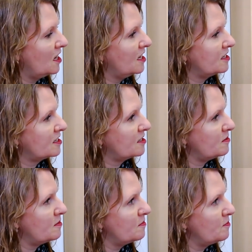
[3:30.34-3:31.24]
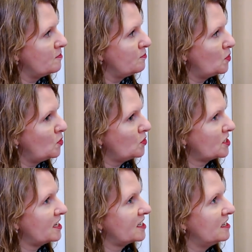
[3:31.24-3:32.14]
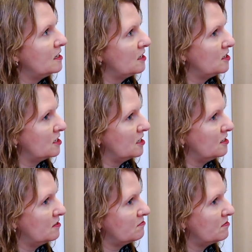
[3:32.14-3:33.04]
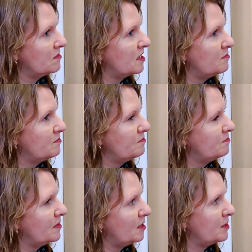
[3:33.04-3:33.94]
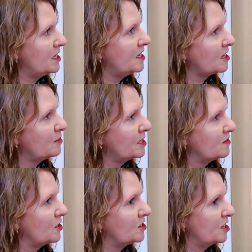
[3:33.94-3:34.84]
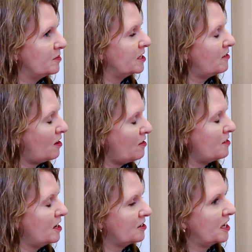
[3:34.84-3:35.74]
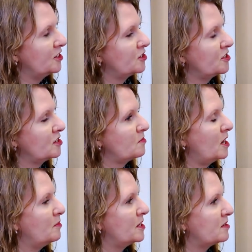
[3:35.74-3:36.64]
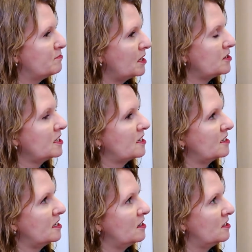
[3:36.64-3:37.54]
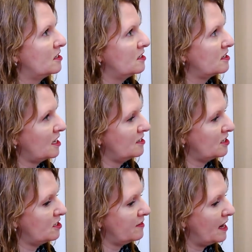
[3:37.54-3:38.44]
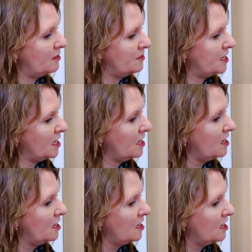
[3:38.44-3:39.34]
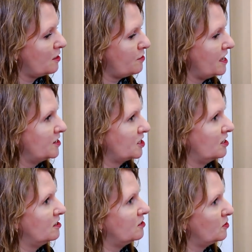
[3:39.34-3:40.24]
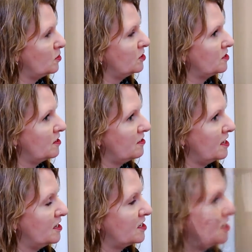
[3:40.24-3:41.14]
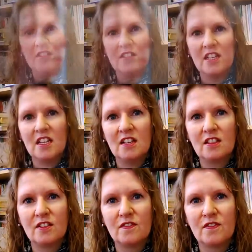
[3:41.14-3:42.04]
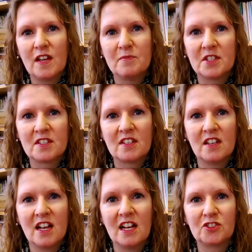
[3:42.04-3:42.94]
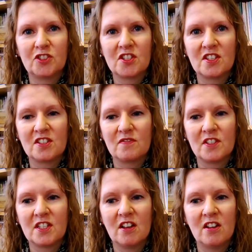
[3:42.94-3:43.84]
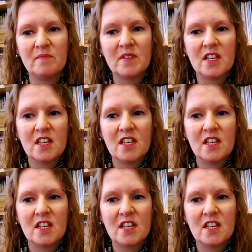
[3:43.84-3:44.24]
It's more set in London. There might be a little bit of Nottingham, but there are other locations as well, but it's mostly set in London, centred around the theatre, the world of the theatre, and the famous actresses of the time,